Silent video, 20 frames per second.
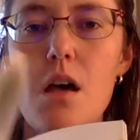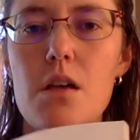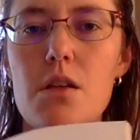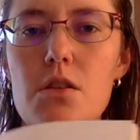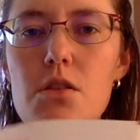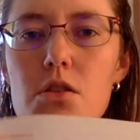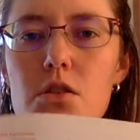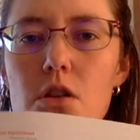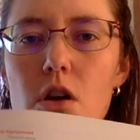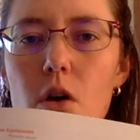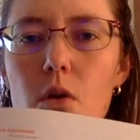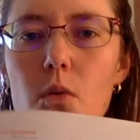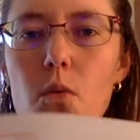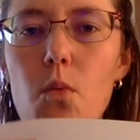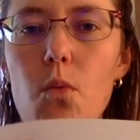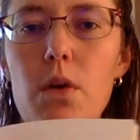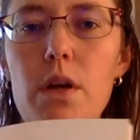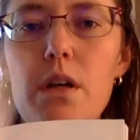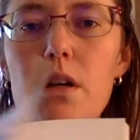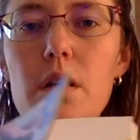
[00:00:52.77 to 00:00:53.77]
So
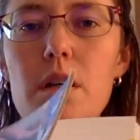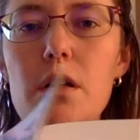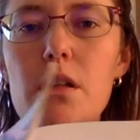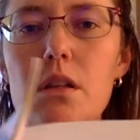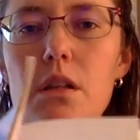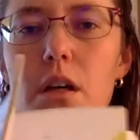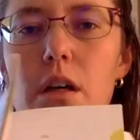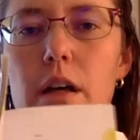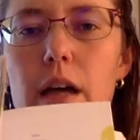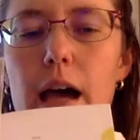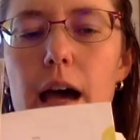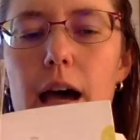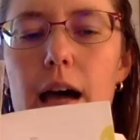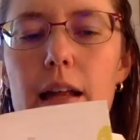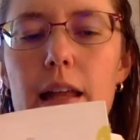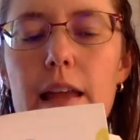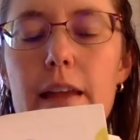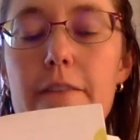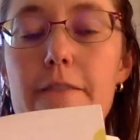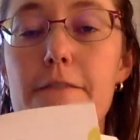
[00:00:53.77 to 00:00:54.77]
we are going to look
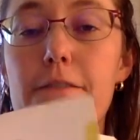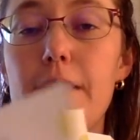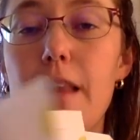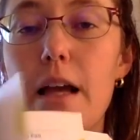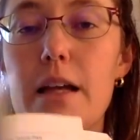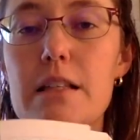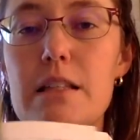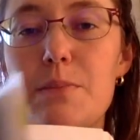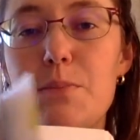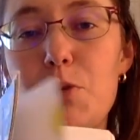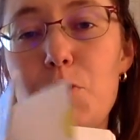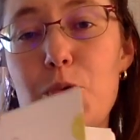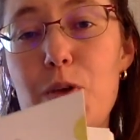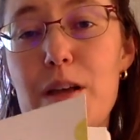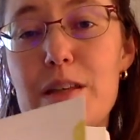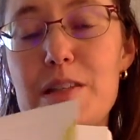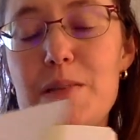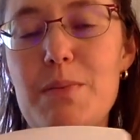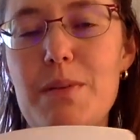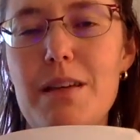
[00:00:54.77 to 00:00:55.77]
at a flexible
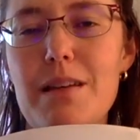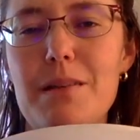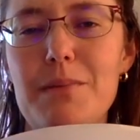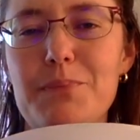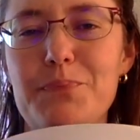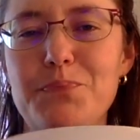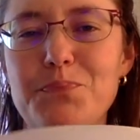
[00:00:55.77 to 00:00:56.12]
recipe,